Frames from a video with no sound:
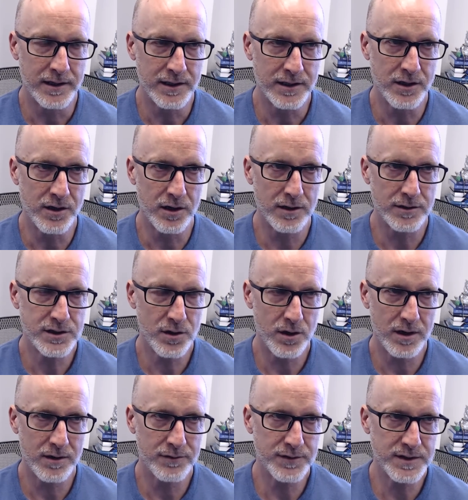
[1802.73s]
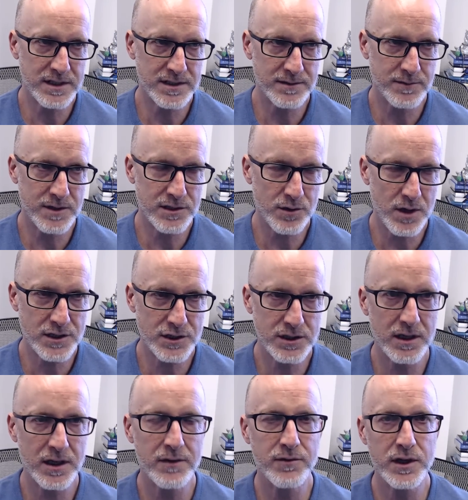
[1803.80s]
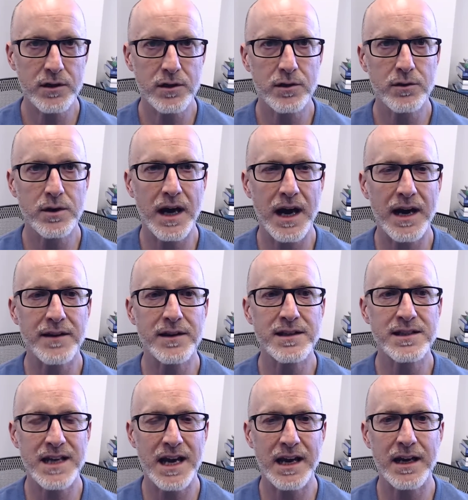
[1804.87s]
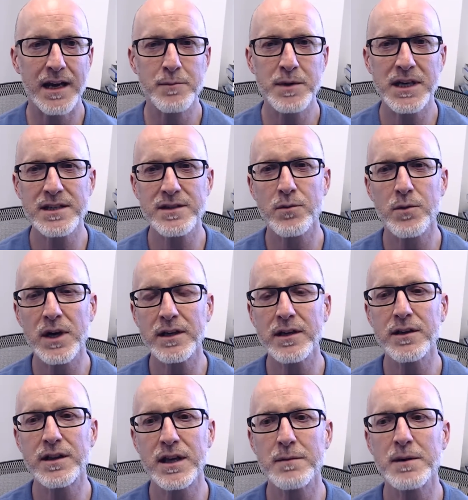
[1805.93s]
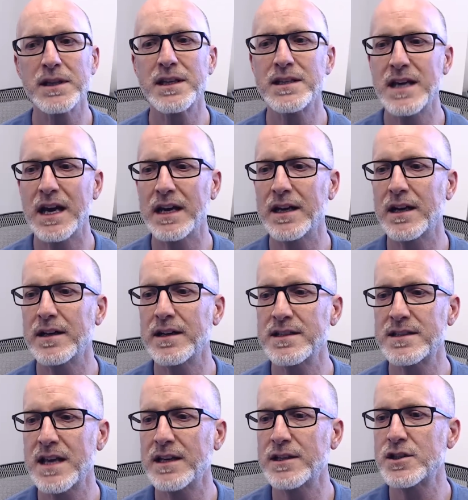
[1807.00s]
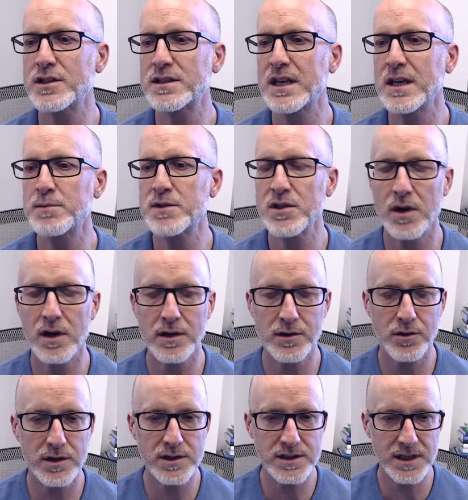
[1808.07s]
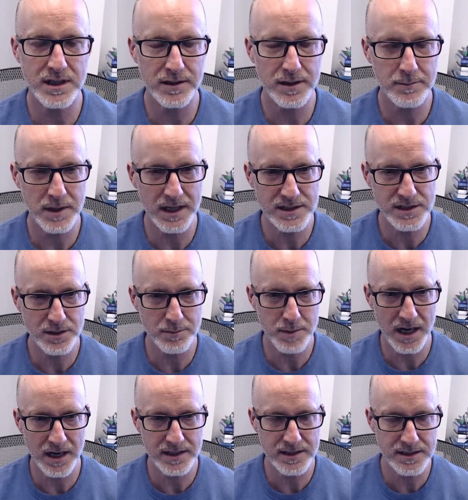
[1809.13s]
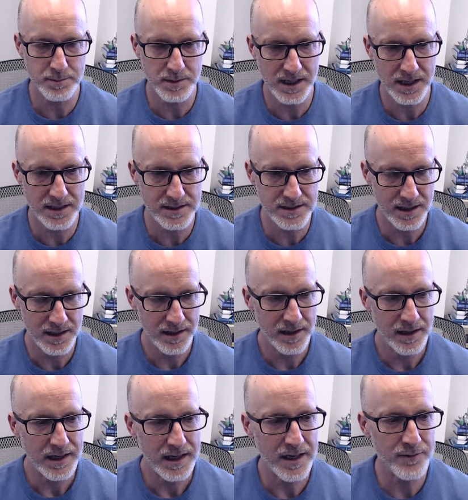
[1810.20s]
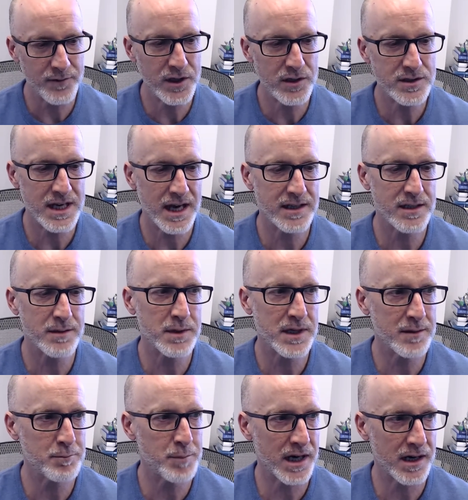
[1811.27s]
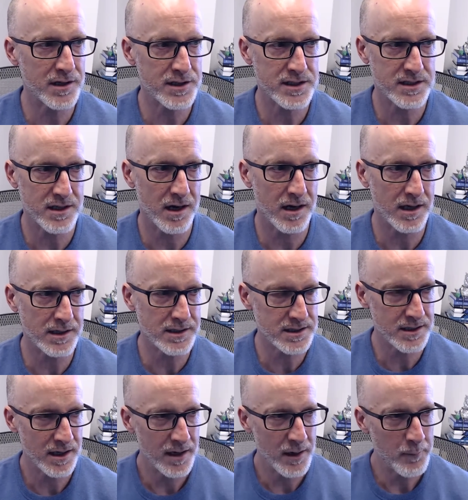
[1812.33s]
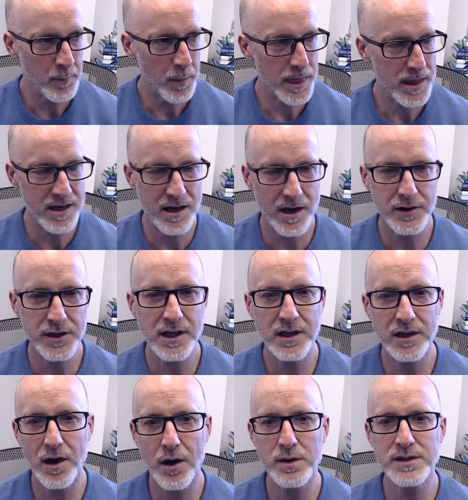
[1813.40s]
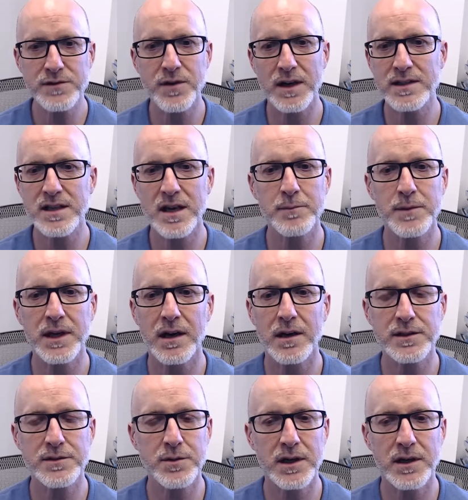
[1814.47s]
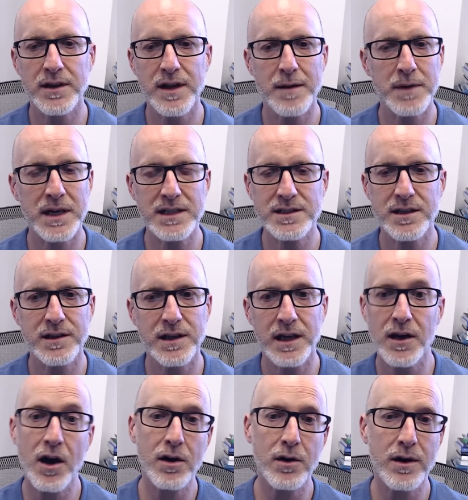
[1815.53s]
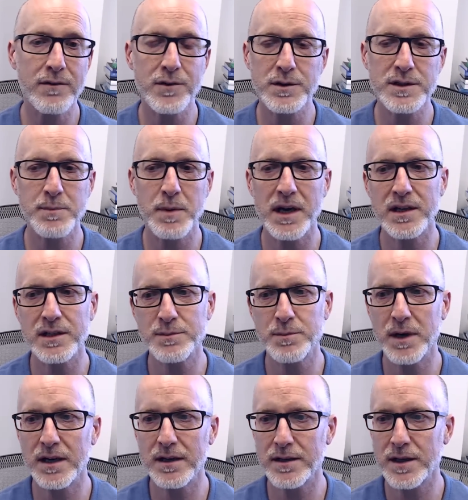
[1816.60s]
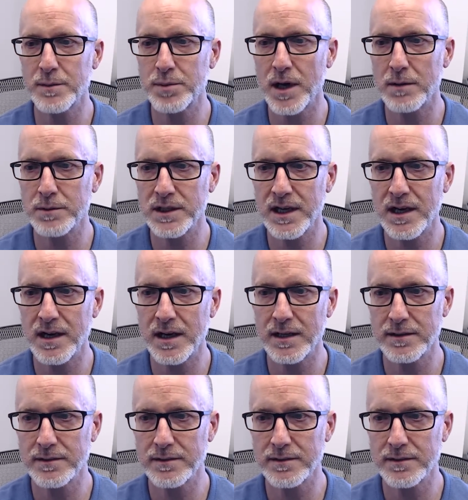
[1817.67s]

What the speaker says: your sort of discretionary view and the data, because the one good thing about the data is that it just keeps you on course and eliminates your bias. Because if you tend to be bear stocks, you can always find something on Twitter that makes you think, oh, everyone's bearish, but they're probably not.